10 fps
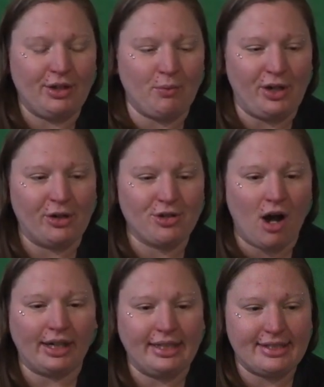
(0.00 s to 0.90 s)
When you're
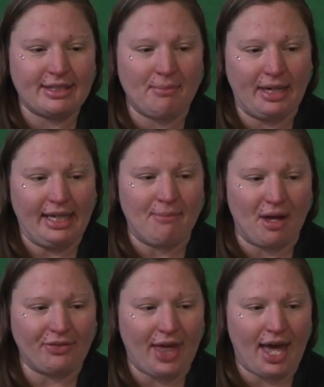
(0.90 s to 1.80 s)
talking to somebody
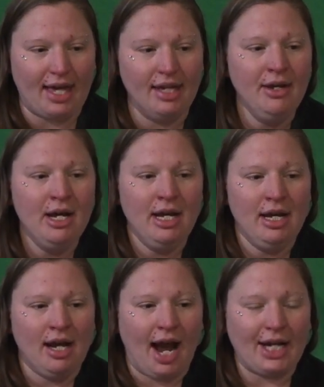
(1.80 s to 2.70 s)
about that,
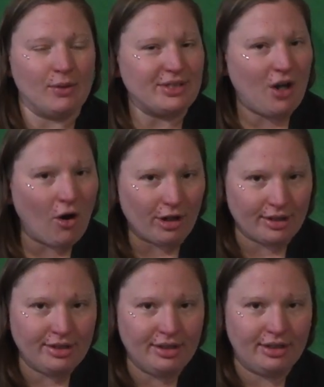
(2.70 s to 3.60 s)
I know it's
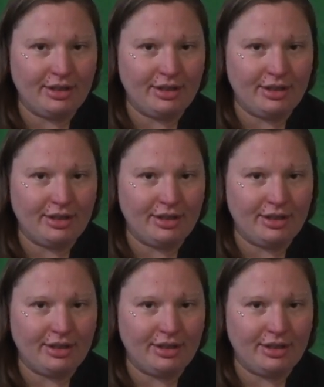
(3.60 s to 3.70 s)
hard.